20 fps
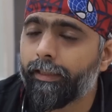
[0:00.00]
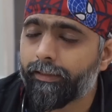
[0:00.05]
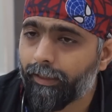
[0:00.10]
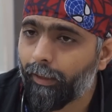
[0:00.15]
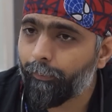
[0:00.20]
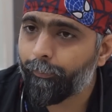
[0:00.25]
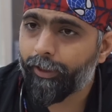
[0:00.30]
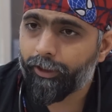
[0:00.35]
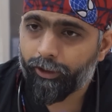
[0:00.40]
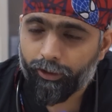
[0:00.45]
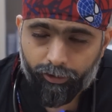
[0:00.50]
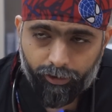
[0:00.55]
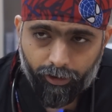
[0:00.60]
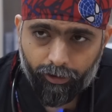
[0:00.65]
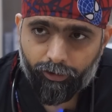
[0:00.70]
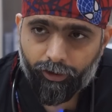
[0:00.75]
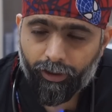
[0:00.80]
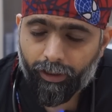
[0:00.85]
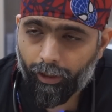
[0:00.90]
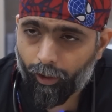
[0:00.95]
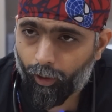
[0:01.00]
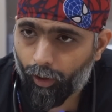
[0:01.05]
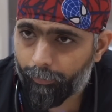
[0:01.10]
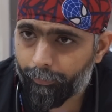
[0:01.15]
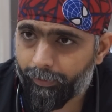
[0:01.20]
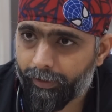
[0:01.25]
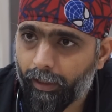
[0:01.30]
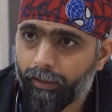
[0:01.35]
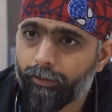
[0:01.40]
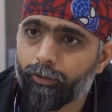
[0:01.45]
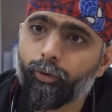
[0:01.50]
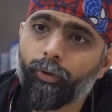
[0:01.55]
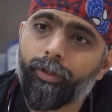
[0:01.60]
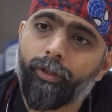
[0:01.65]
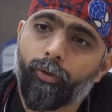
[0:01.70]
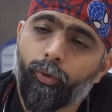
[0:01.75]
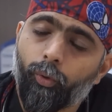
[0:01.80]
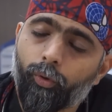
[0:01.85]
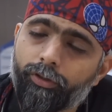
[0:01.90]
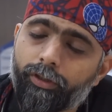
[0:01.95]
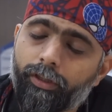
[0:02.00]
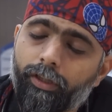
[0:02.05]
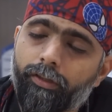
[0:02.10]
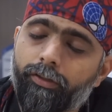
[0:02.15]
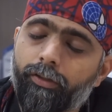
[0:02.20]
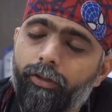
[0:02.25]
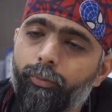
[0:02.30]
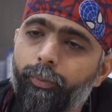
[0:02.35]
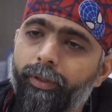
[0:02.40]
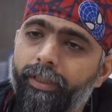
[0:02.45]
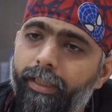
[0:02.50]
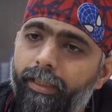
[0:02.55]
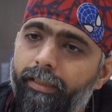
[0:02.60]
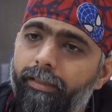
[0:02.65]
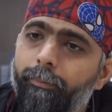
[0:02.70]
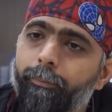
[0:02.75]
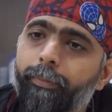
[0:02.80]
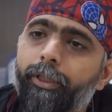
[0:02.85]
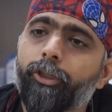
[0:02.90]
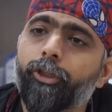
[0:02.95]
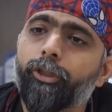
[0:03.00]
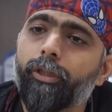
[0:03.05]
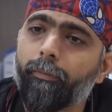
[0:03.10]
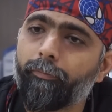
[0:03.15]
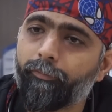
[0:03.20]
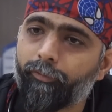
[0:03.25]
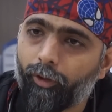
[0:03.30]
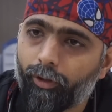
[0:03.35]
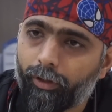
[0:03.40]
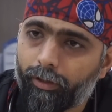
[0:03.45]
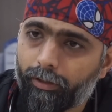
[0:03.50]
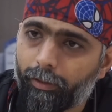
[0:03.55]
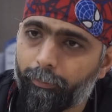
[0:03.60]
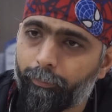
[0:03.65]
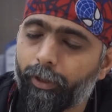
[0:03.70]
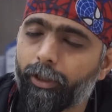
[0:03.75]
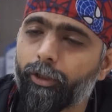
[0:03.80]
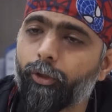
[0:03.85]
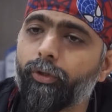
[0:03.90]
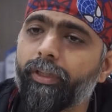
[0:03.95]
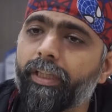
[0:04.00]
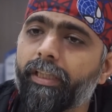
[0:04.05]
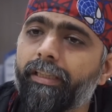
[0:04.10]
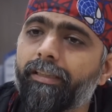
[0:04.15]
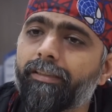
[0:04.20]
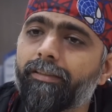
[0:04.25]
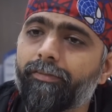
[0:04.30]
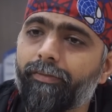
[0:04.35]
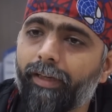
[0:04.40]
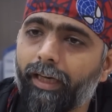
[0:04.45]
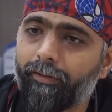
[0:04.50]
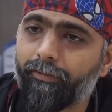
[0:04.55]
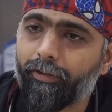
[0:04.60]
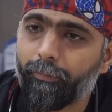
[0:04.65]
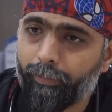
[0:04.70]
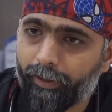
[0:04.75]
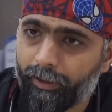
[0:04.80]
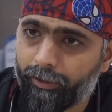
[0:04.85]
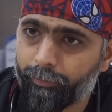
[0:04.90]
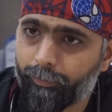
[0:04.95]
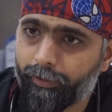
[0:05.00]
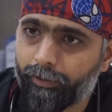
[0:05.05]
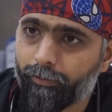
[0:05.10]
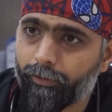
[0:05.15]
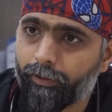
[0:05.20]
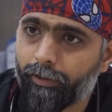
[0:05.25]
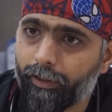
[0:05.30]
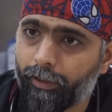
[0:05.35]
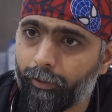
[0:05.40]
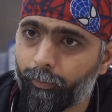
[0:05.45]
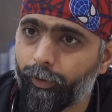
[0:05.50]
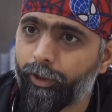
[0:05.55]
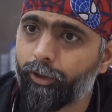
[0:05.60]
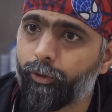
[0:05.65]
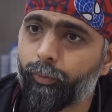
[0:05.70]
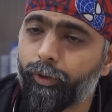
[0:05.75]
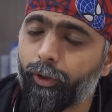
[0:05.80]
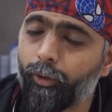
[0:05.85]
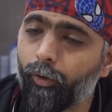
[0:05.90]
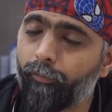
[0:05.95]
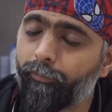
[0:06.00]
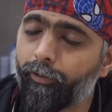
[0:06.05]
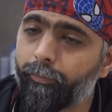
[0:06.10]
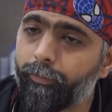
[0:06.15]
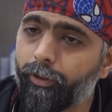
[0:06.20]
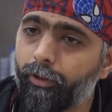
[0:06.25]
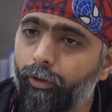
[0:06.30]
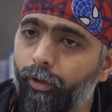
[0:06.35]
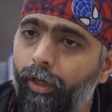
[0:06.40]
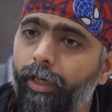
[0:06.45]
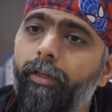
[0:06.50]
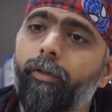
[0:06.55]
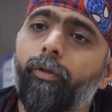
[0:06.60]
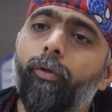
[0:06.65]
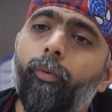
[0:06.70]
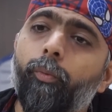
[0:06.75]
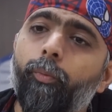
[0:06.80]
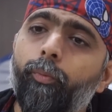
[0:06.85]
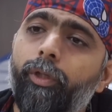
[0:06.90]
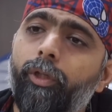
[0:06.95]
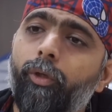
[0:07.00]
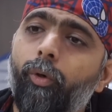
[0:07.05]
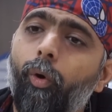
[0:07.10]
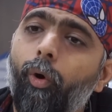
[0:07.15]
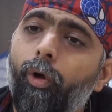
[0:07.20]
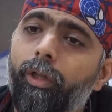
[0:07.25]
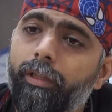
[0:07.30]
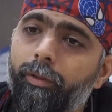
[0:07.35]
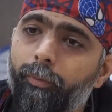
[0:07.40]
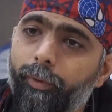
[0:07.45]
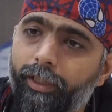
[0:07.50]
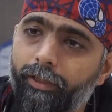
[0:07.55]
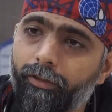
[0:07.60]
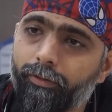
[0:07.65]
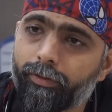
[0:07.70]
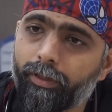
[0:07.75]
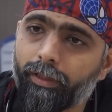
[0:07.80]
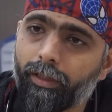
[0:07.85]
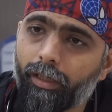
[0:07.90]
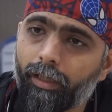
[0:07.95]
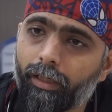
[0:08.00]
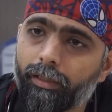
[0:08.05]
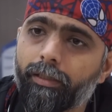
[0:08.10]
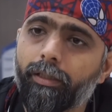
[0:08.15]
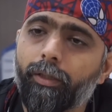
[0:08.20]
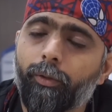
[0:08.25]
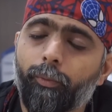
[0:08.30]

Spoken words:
In some patients, surgery cannot be done. So in those cases, we take the patient up for a percutaneous valve replacement, in which we go from the groin, we go all the way into the heart,